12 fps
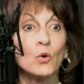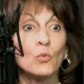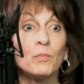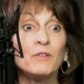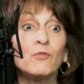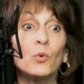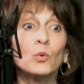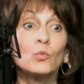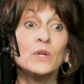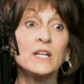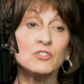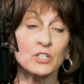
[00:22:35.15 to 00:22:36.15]
before
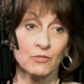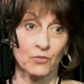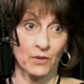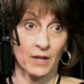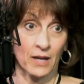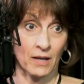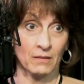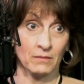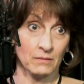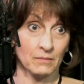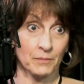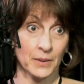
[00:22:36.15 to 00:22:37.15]
reaching for that
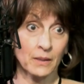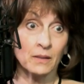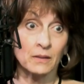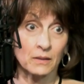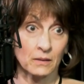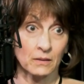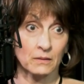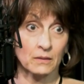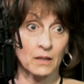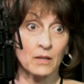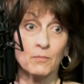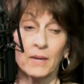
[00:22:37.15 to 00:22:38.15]
pill.
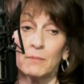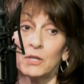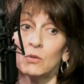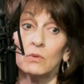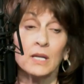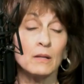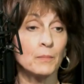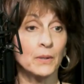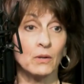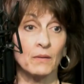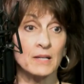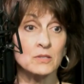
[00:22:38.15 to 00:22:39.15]
And maybe you need a
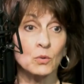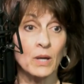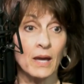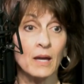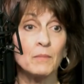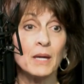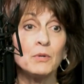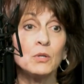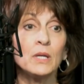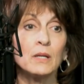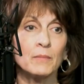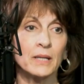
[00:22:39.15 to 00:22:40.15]
pill. That's okay. Maybe you
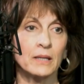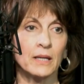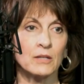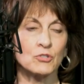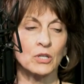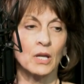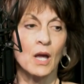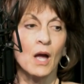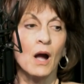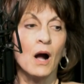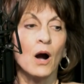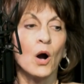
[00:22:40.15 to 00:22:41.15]
need a medication
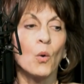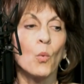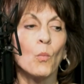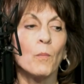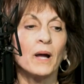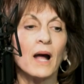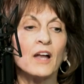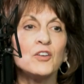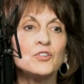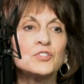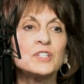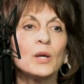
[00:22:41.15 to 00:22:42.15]
but
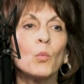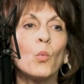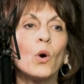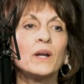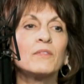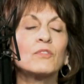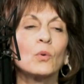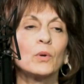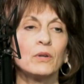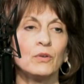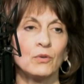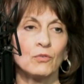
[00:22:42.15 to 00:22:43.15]
understand what it's
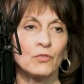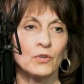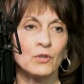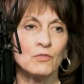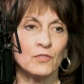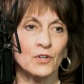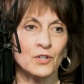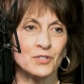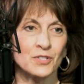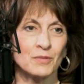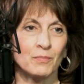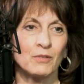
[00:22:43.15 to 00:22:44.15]
going to do for you
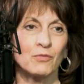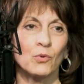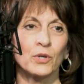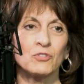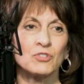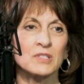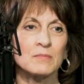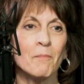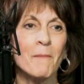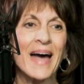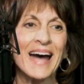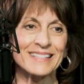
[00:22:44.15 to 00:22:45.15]
first before you're just
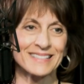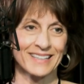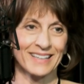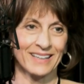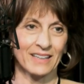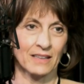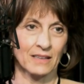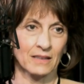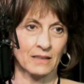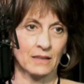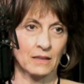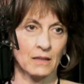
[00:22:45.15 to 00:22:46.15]
masking
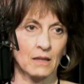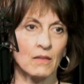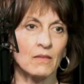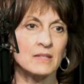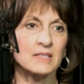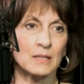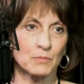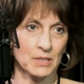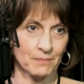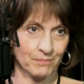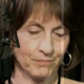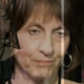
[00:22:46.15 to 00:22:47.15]
right and what it's going